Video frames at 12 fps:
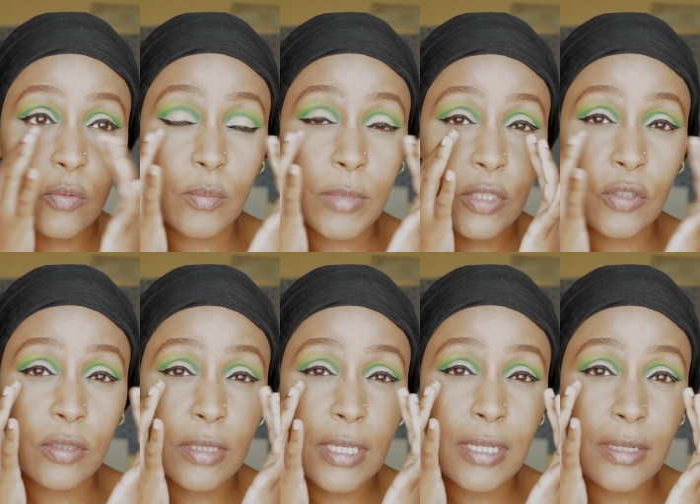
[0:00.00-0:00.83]
do much
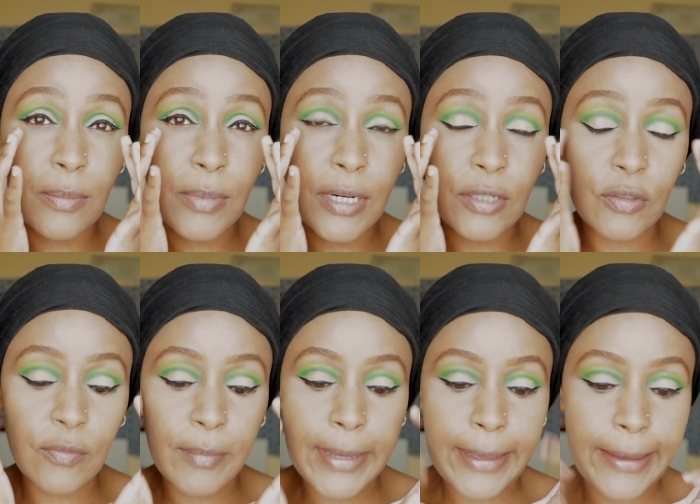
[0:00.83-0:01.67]
on the inner part
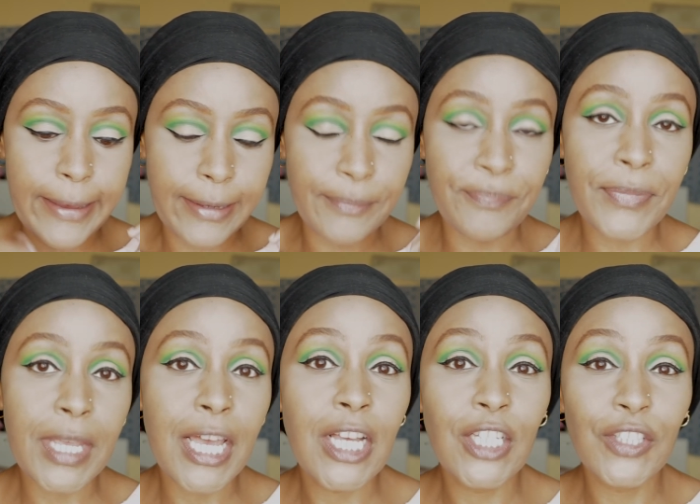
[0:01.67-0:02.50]
of my eye.
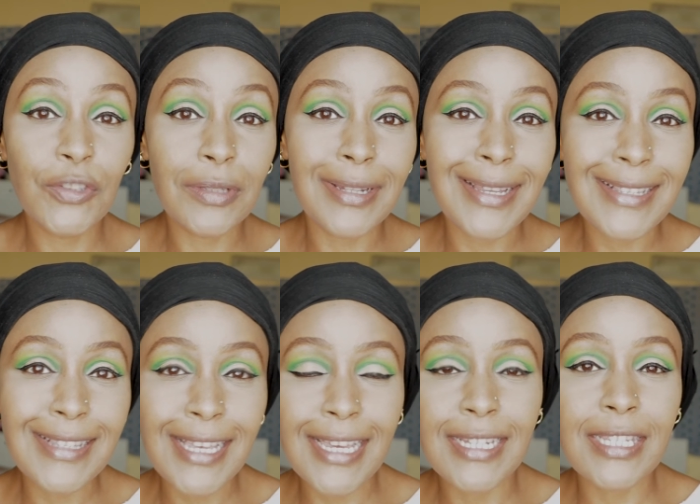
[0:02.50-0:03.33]
So
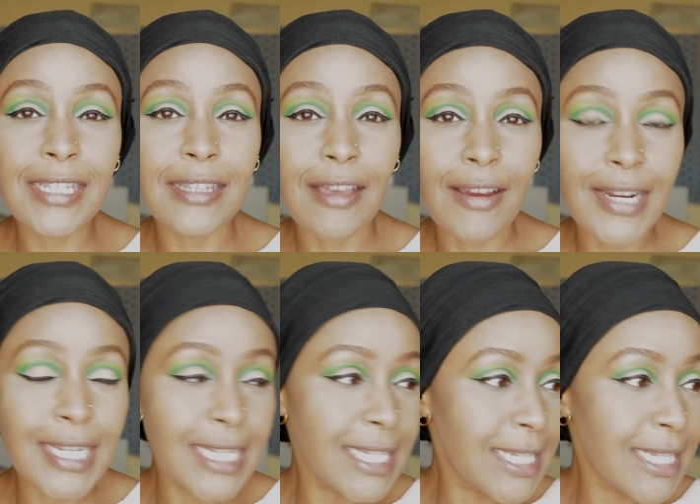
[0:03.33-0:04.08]
let's get started.